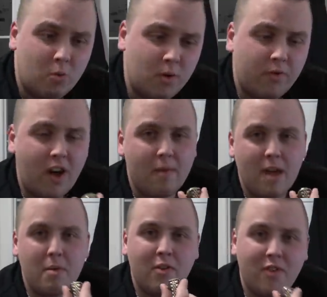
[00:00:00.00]
we'll find,
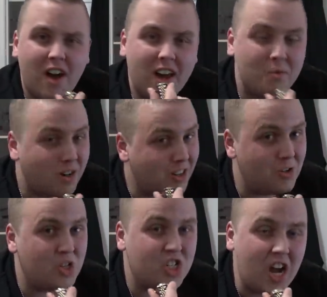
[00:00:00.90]
maybe find one of
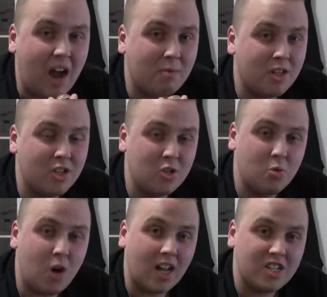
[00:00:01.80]
those shops that do
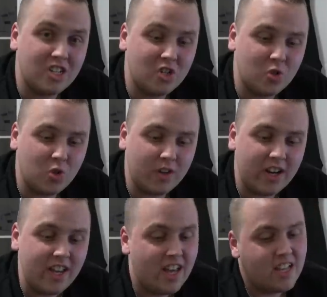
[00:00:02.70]
watches and jewelry,